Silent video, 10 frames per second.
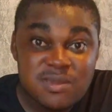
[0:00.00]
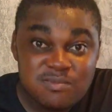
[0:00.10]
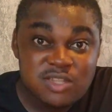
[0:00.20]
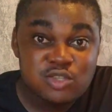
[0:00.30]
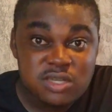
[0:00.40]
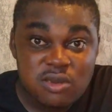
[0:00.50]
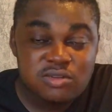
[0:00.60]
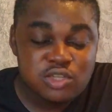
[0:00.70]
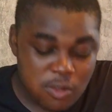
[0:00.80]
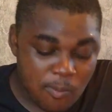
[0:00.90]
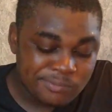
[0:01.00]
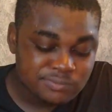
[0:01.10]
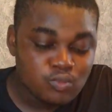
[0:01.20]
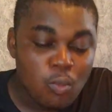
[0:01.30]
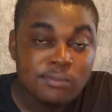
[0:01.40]
people to the culture
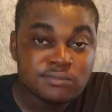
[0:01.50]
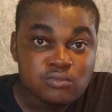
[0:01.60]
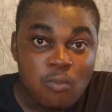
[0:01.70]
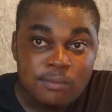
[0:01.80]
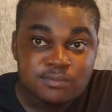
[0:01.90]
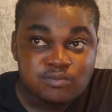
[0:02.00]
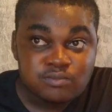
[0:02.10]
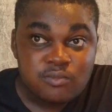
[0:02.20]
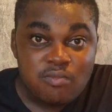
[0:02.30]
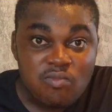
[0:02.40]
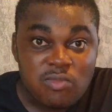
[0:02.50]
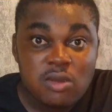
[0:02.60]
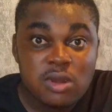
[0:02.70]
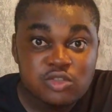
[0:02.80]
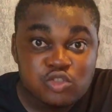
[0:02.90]

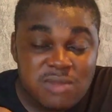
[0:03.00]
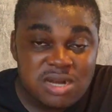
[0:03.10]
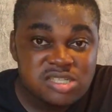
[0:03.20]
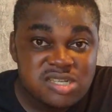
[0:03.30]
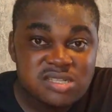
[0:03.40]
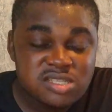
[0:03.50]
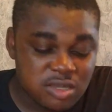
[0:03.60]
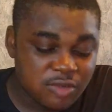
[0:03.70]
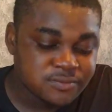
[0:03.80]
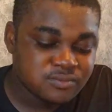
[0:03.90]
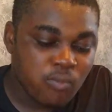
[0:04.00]
or to Malaysia itself.